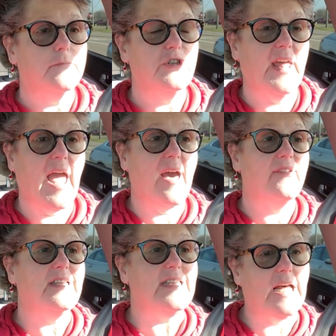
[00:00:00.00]
So they have
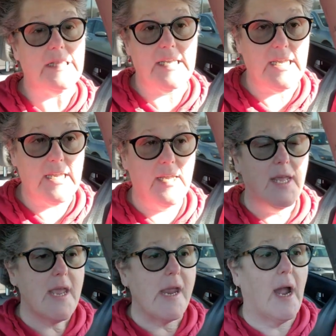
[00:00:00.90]
a deli.
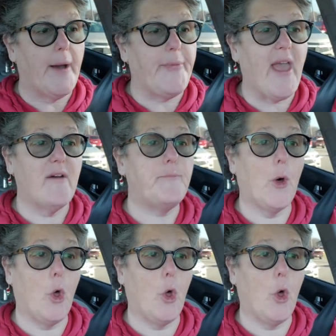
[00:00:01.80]
They have